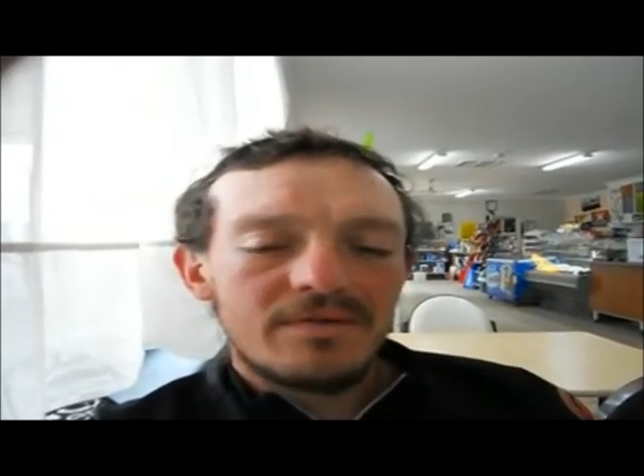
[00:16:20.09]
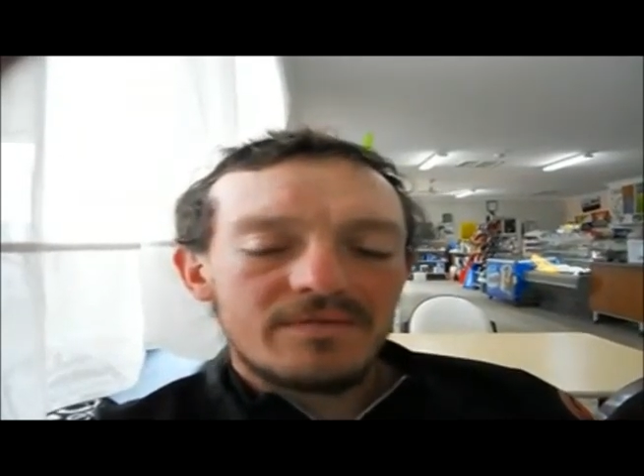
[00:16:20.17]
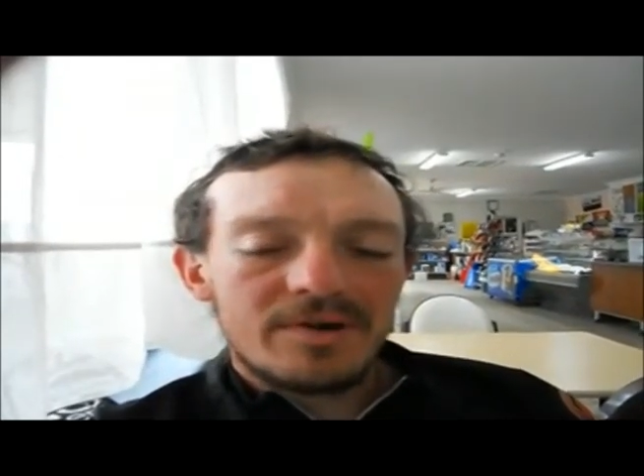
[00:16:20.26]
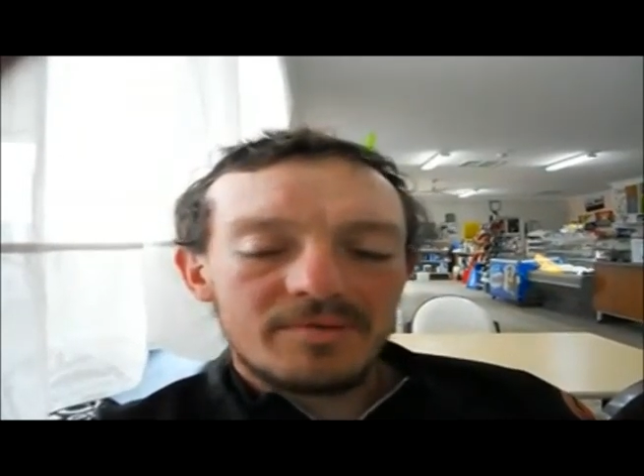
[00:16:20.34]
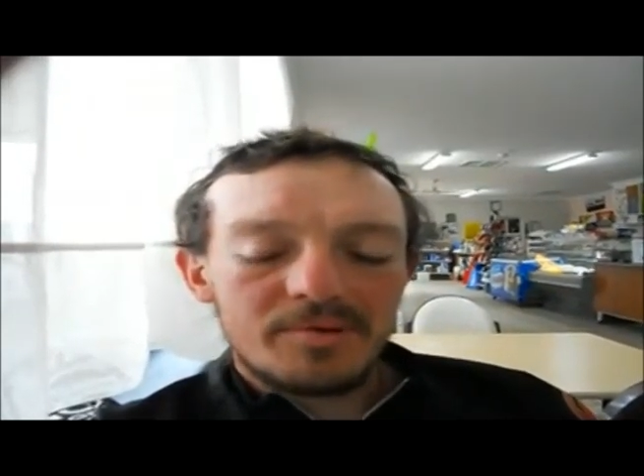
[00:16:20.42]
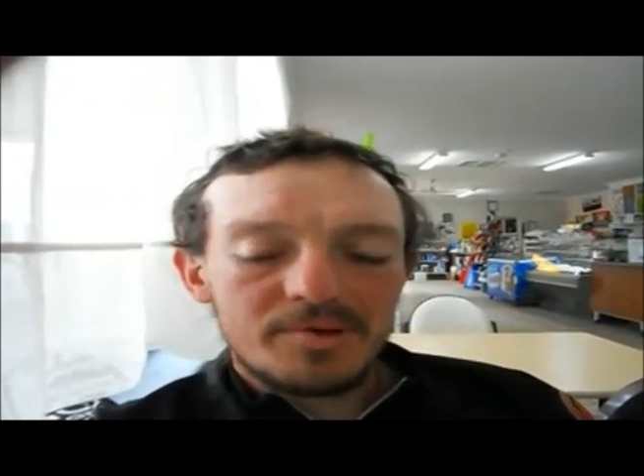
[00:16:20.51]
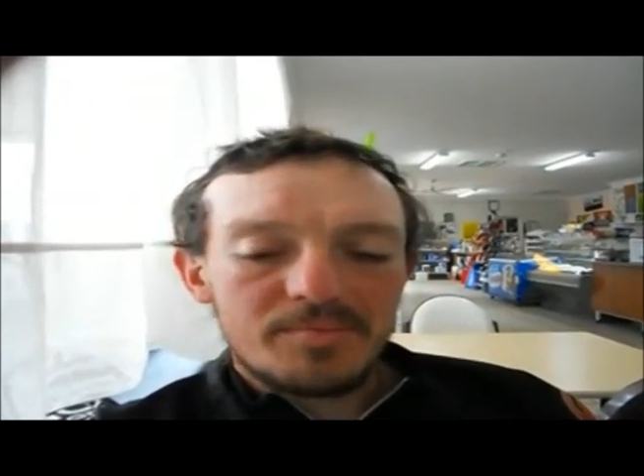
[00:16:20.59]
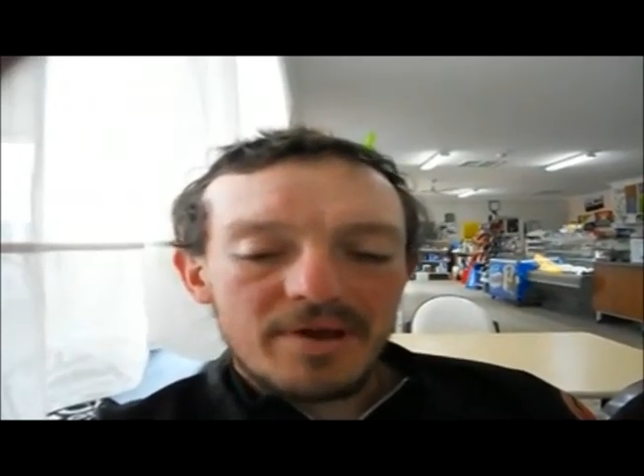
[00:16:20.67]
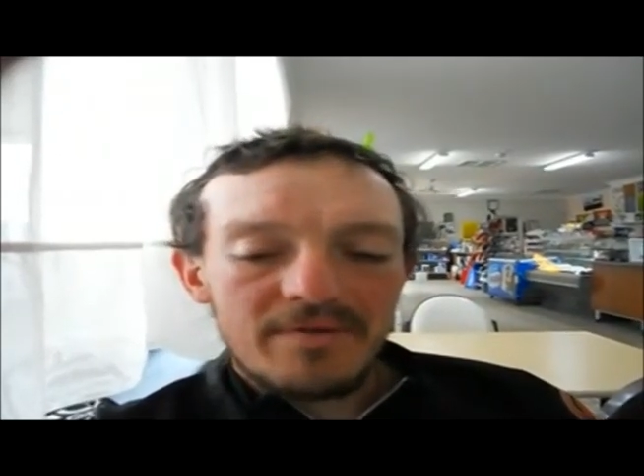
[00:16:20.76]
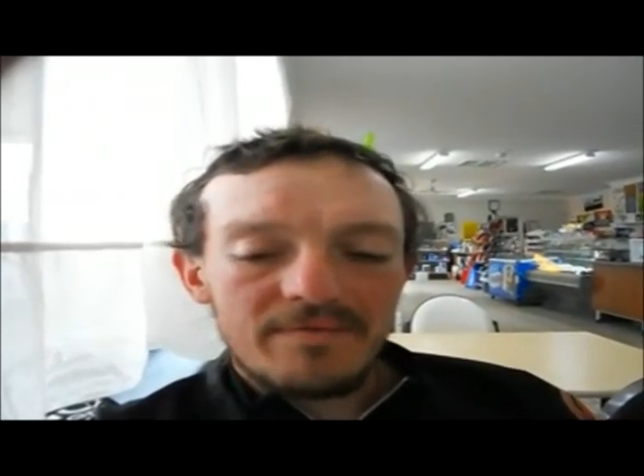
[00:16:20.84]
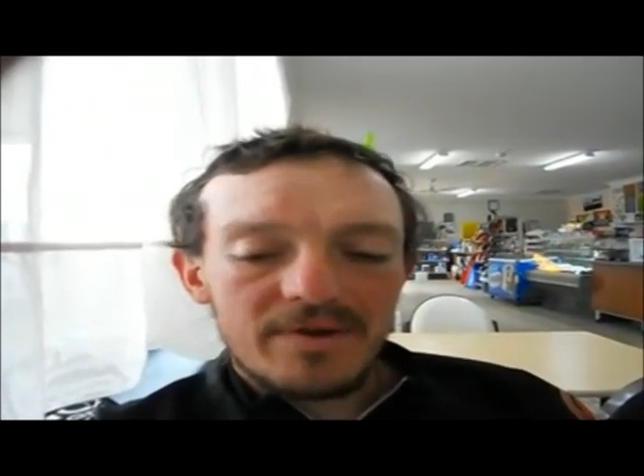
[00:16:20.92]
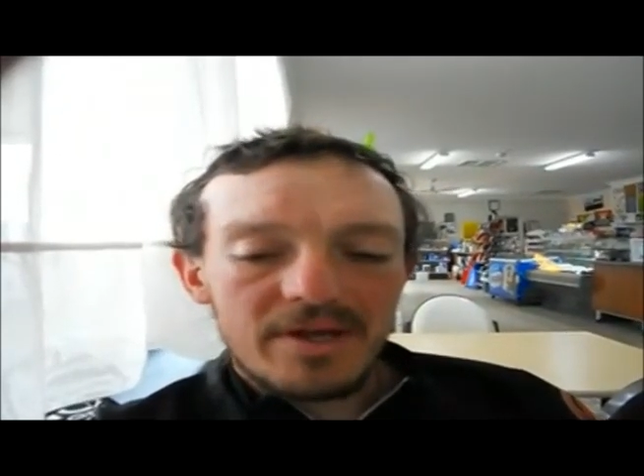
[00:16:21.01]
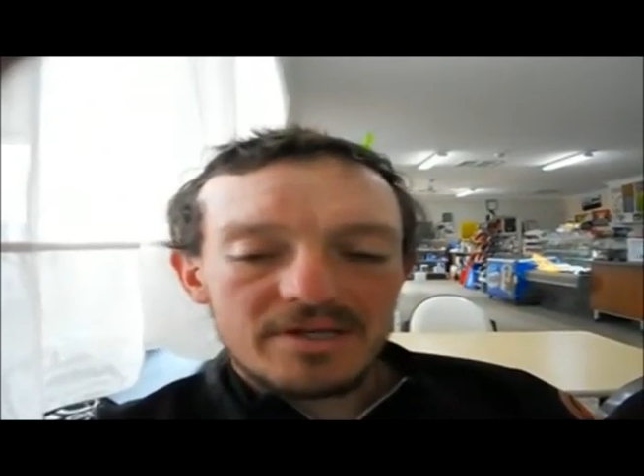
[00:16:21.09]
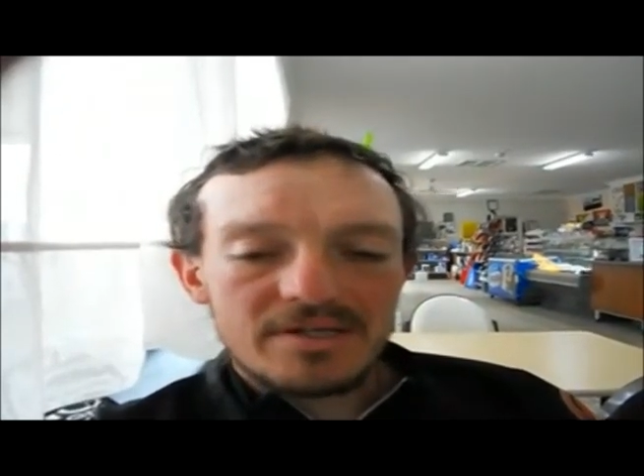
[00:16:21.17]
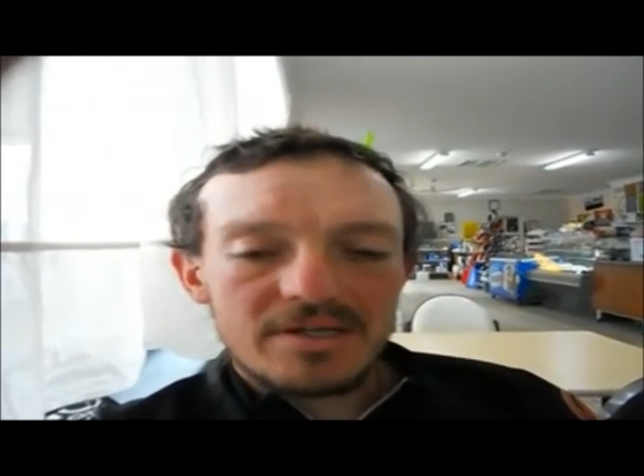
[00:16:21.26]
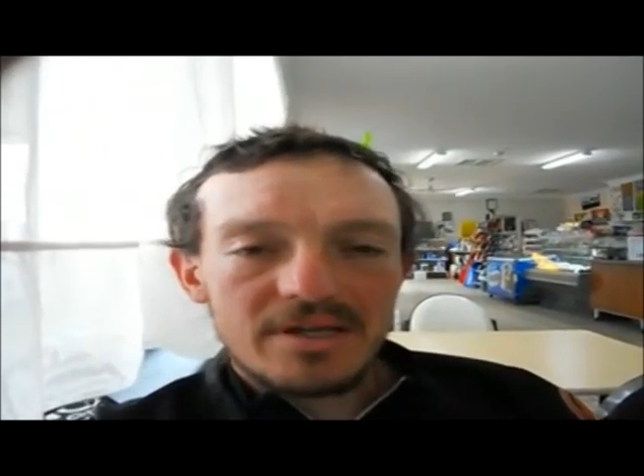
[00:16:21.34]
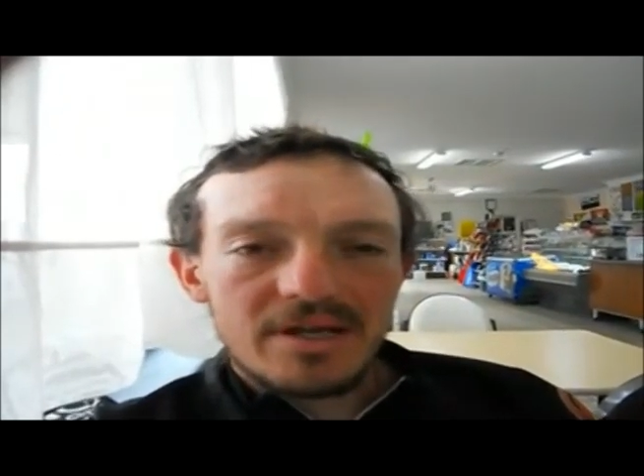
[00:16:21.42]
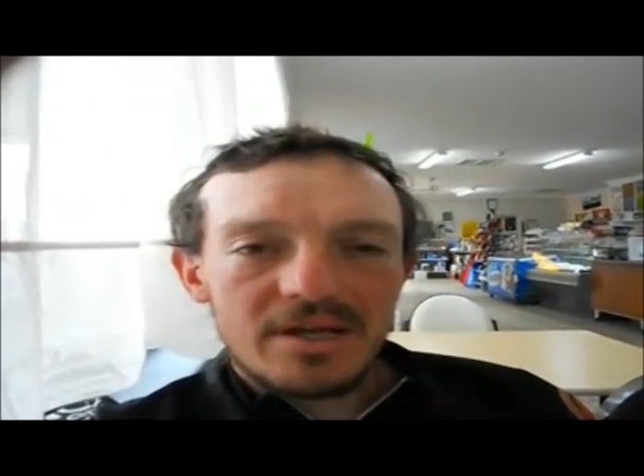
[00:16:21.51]
Very much pain for
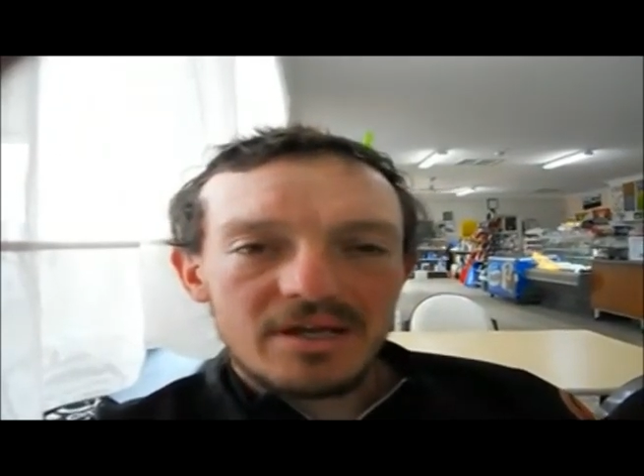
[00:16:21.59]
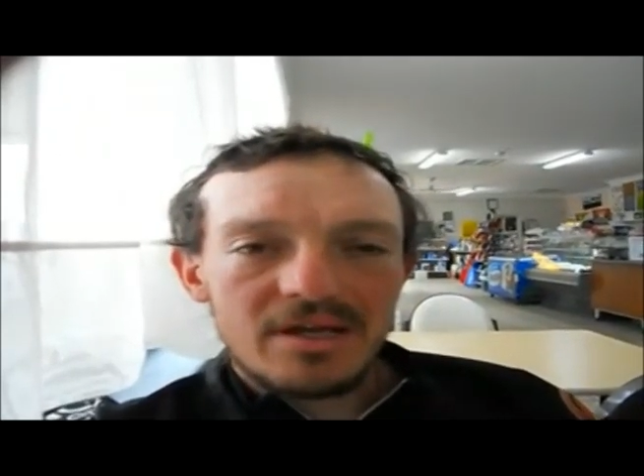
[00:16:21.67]
yesterday.